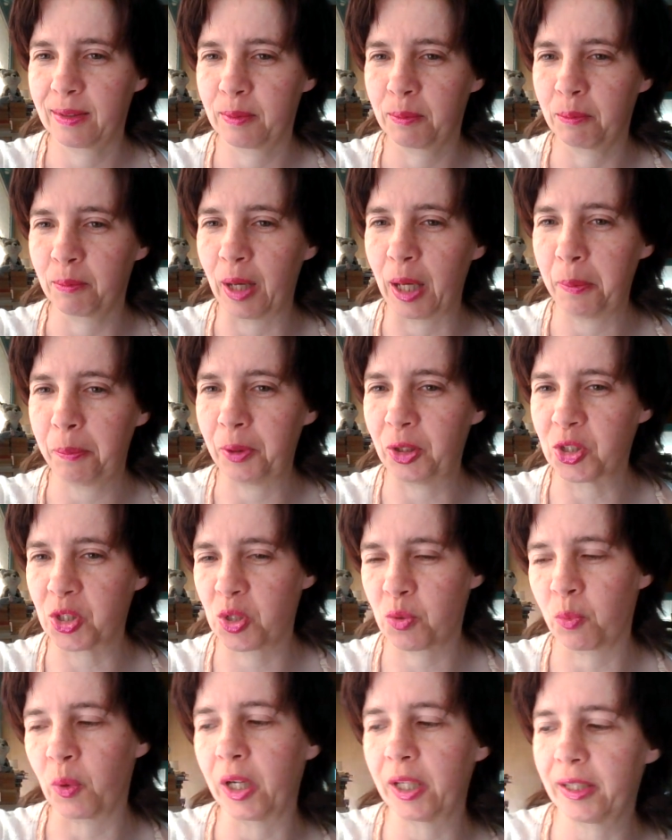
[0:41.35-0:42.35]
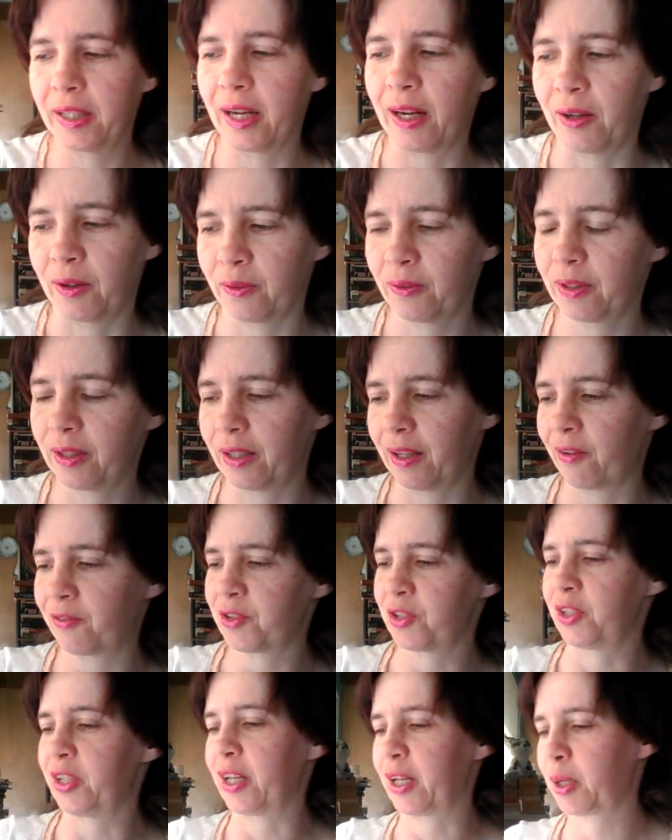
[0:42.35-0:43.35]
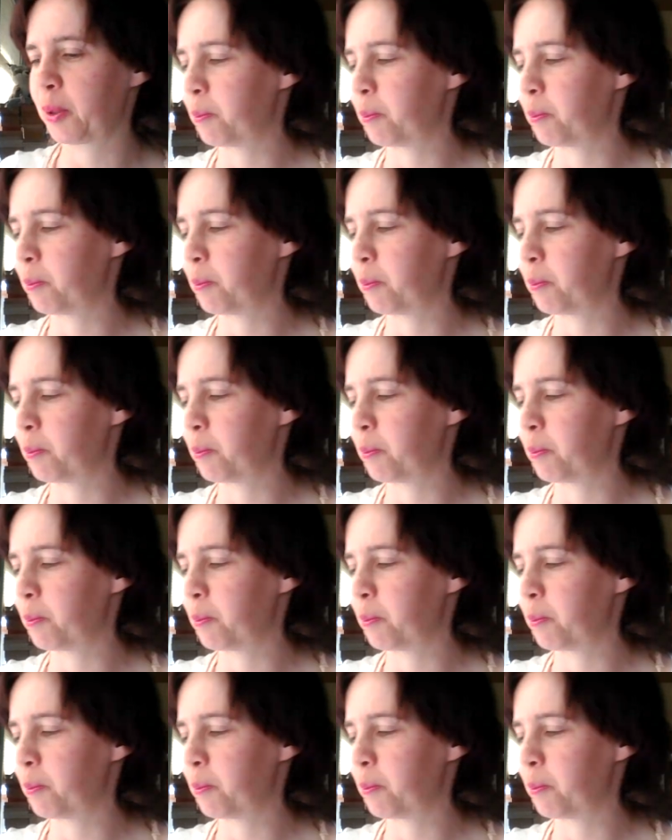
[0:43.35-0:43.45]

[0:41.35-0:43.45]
Might be just 1 now. I'll have to look.